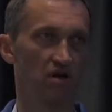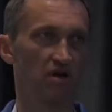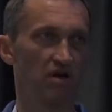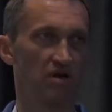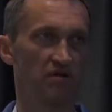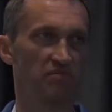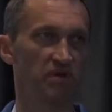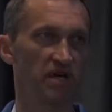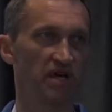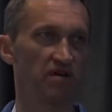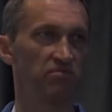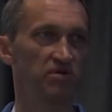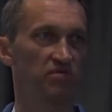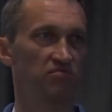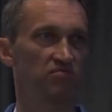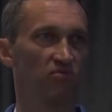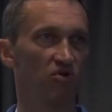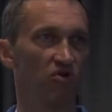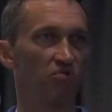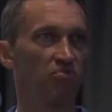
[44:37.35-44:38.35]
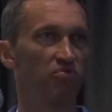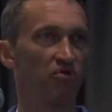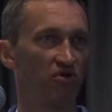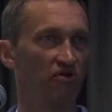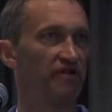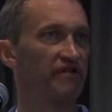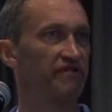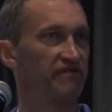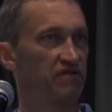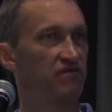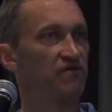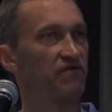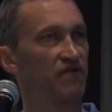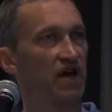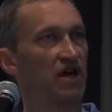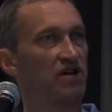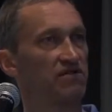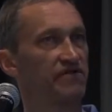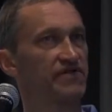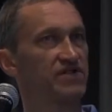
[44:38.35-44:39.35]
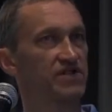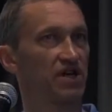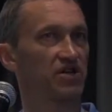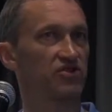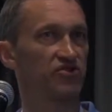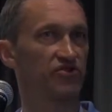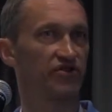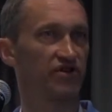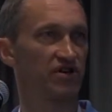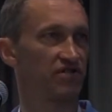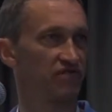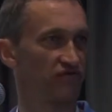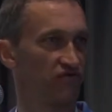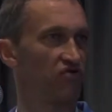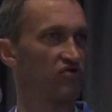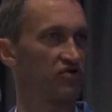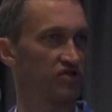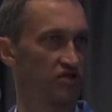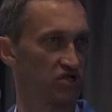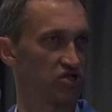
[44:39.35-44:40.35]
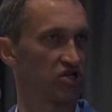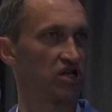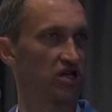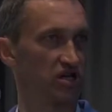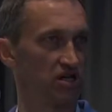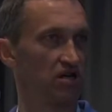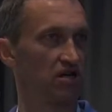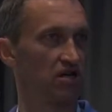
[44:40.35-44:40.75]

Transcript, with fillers: maybe more powerful than surgery, unfortunately.